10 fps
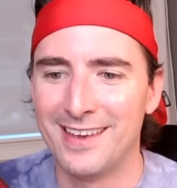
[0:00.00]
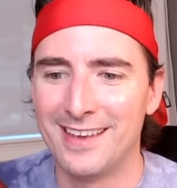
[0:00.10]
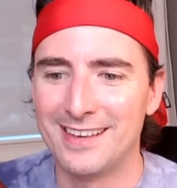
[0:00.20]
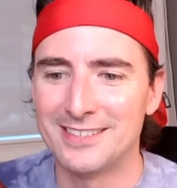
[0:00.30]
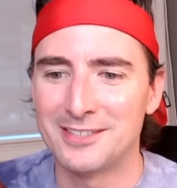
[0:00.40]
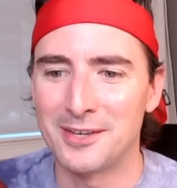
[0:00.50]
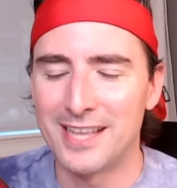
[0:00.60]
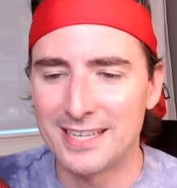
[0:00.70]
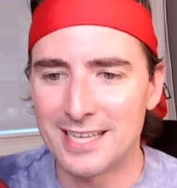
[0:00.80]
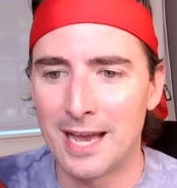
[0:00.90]
So at
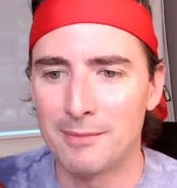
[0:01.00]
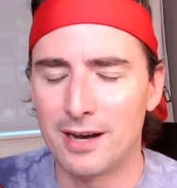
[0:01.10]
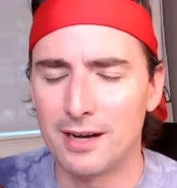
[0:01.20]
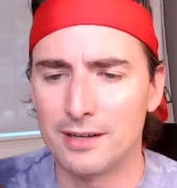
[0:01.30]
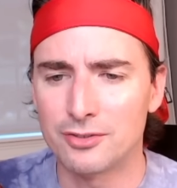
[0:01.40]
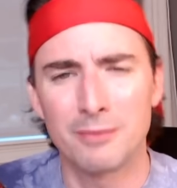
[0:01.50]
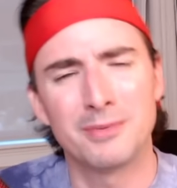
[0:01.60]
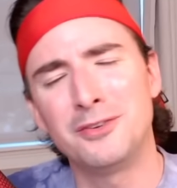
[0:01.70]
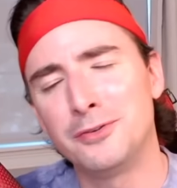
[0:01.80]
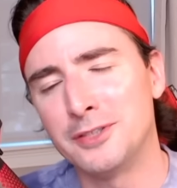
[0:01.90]
that time, I'll screen,
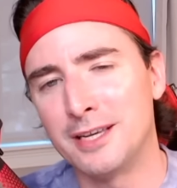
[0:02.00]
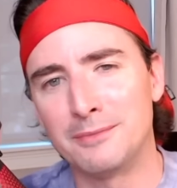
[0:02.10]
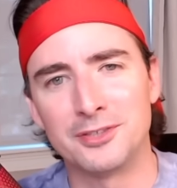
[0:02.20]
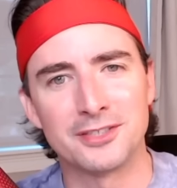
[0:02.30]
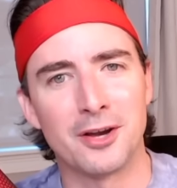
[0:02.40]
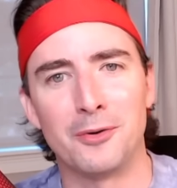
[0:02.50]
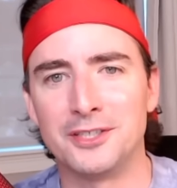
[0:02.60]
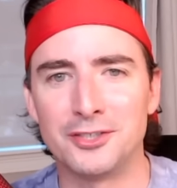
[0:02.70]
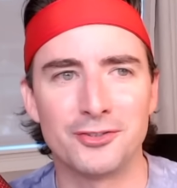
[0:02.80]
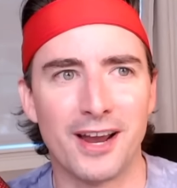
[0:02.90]
but usually I'm just
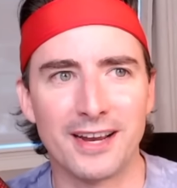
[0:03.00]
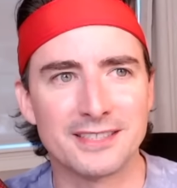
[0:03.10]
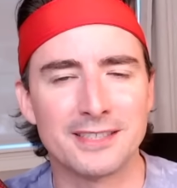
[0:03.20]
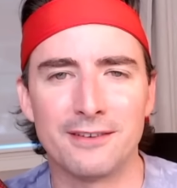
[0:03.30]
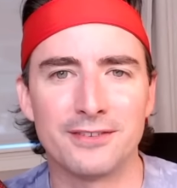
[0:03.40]
always just tracking stuff,